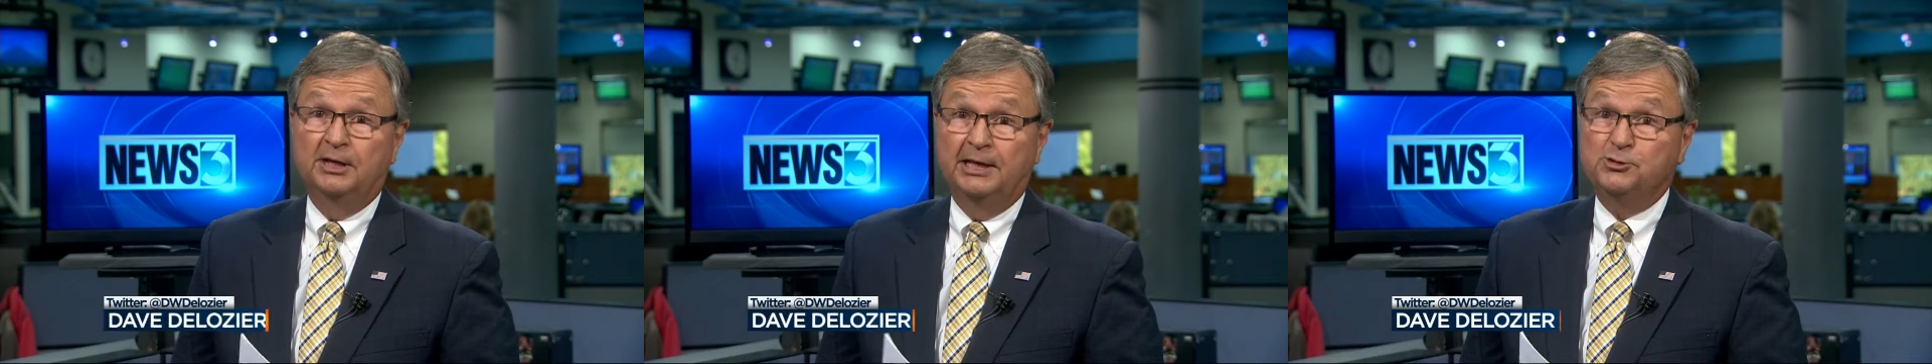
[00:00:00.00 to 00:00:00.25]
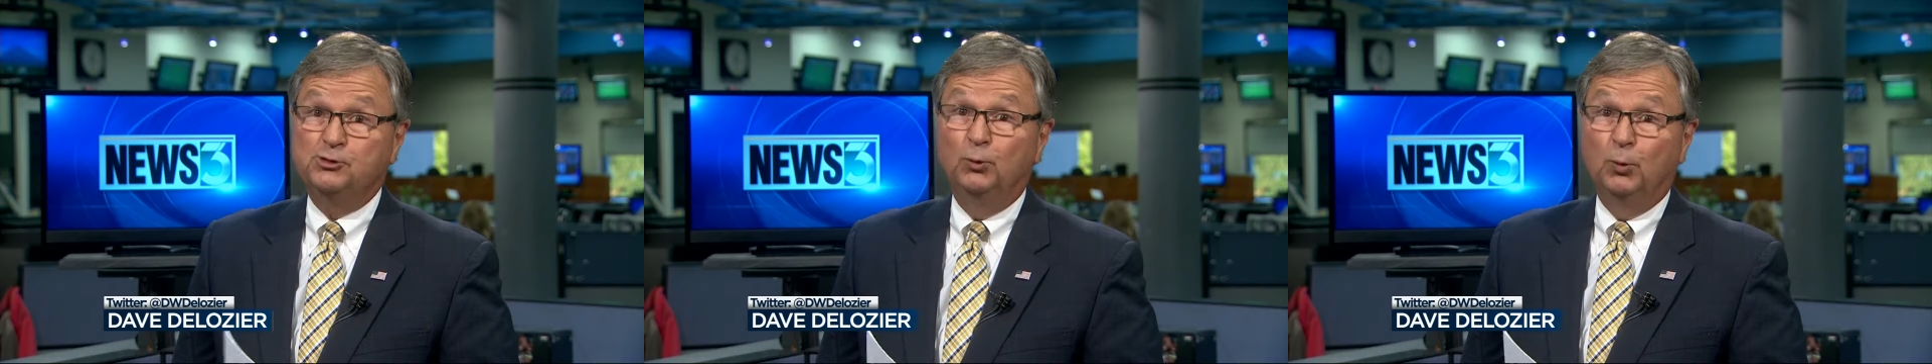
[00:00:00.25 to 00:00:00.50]

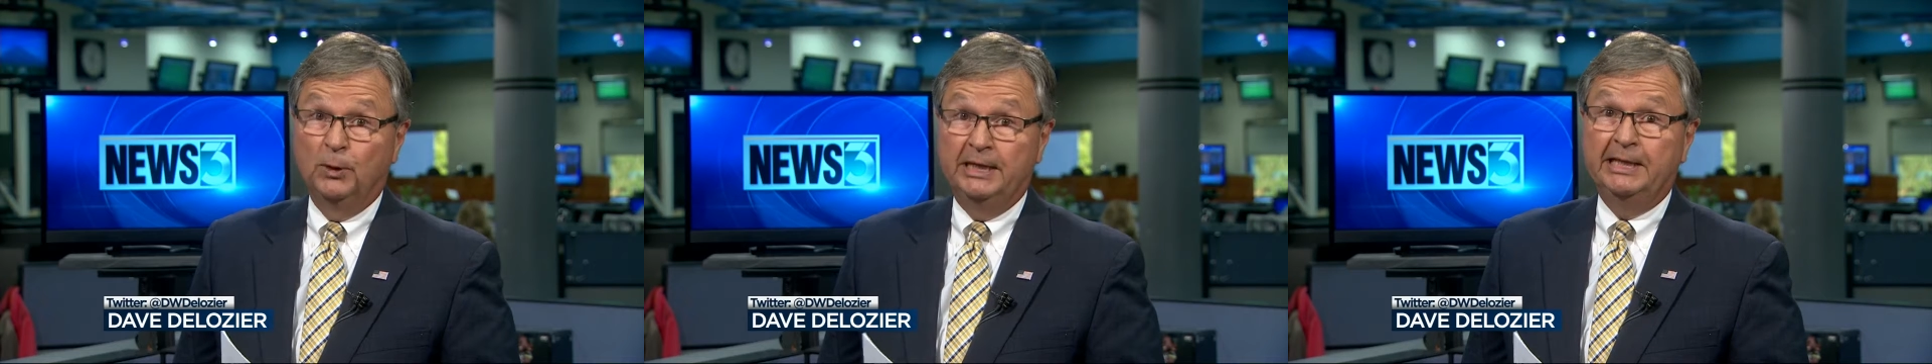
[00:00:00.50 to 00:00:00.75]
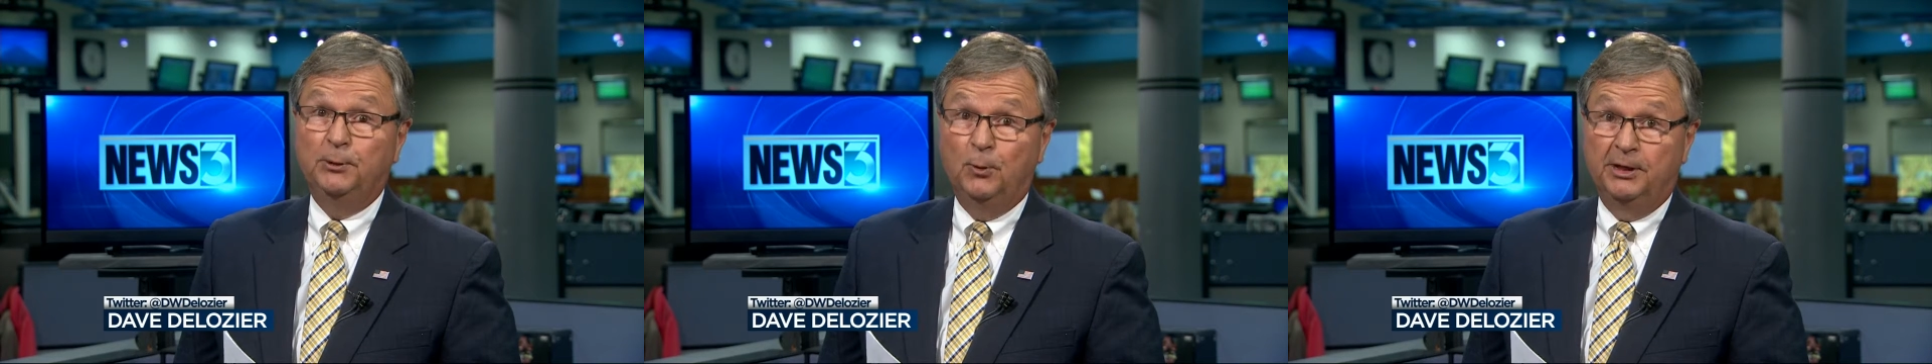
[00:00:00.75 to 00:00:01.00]
unless you
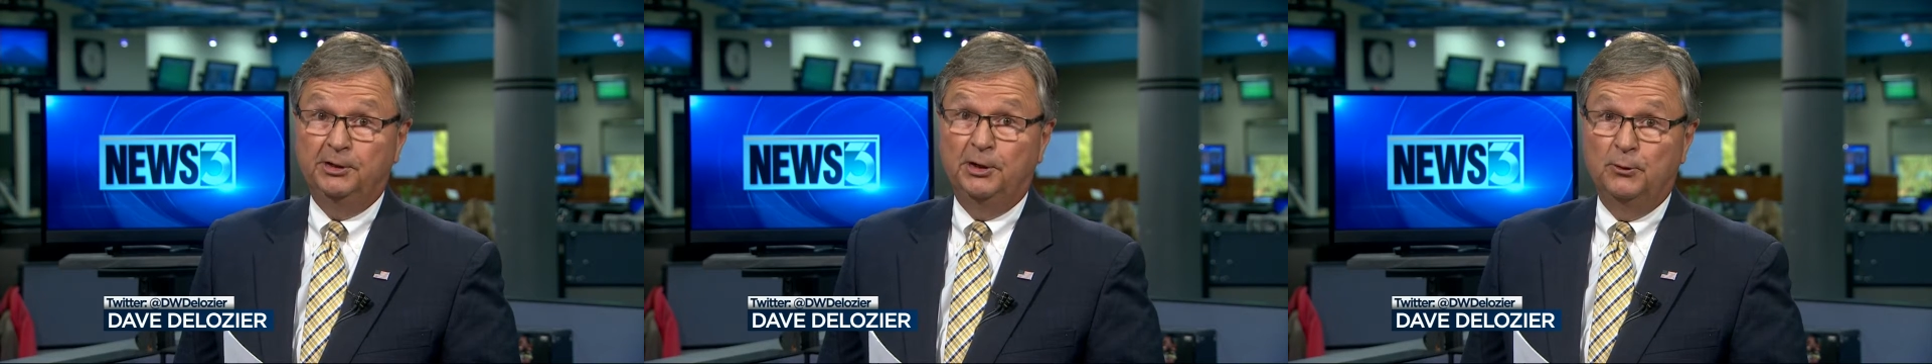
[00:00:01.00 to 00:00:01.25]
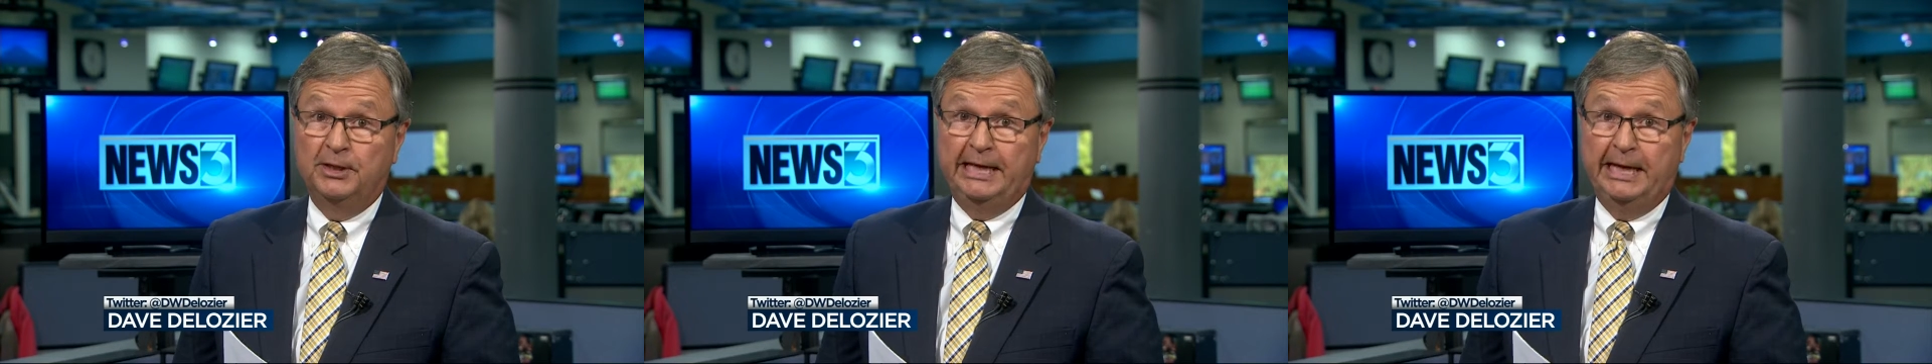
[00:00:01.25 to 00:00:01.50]
really want to
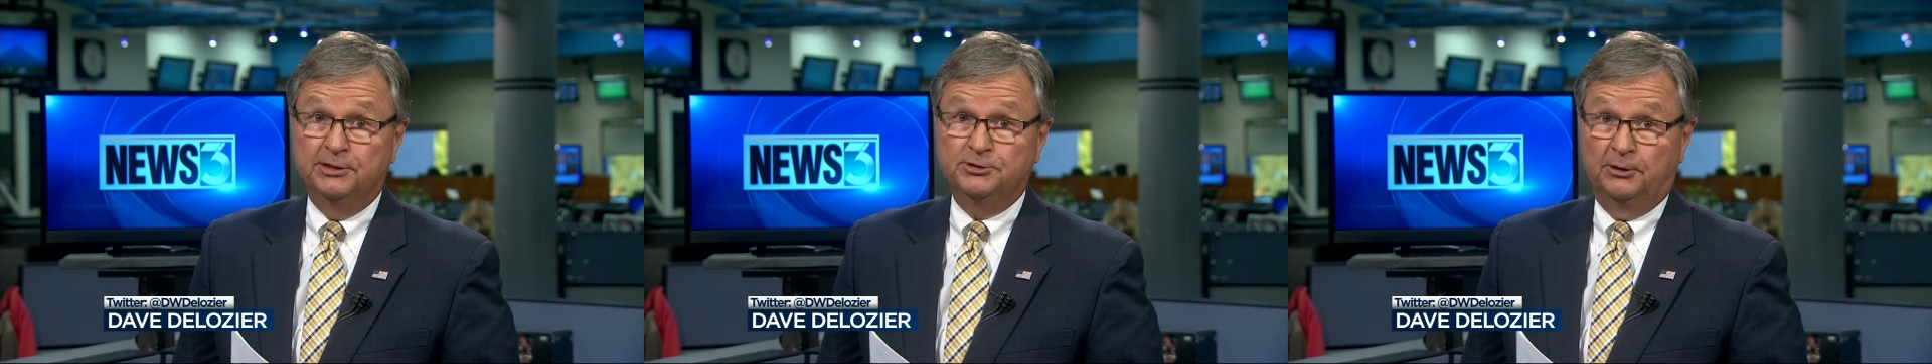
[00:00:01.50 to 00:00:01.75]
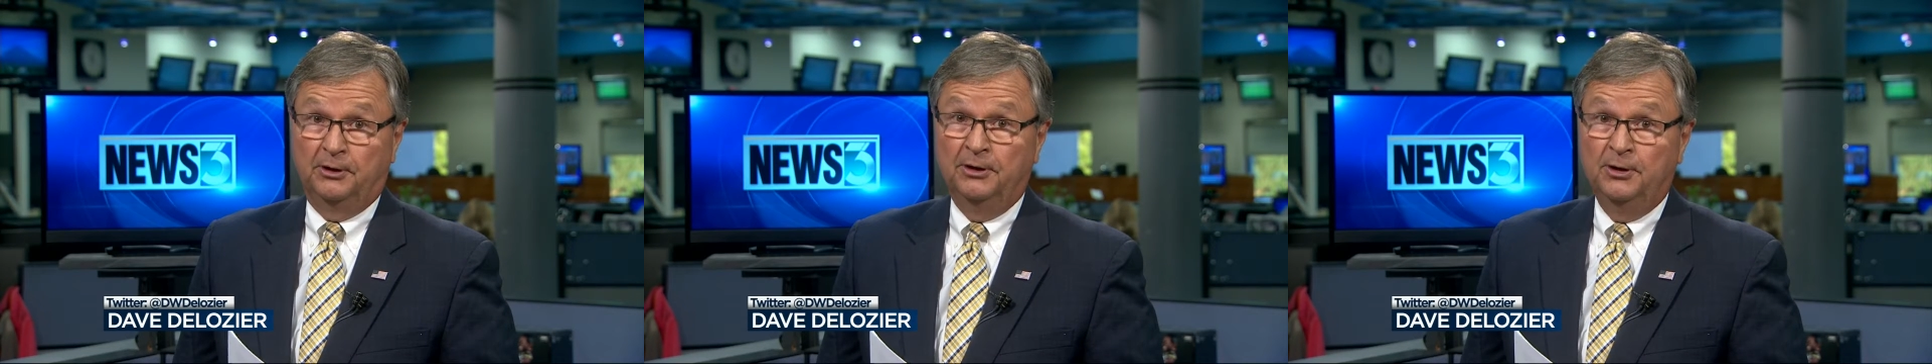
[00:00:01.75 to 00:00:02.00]
know the
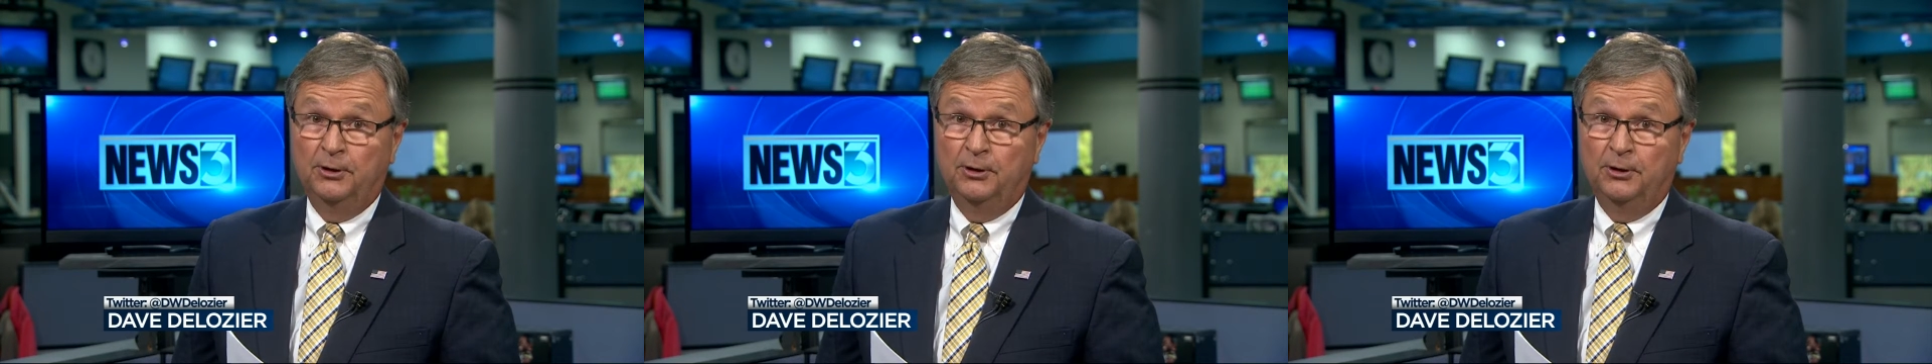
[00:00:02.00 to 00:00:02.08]
answer.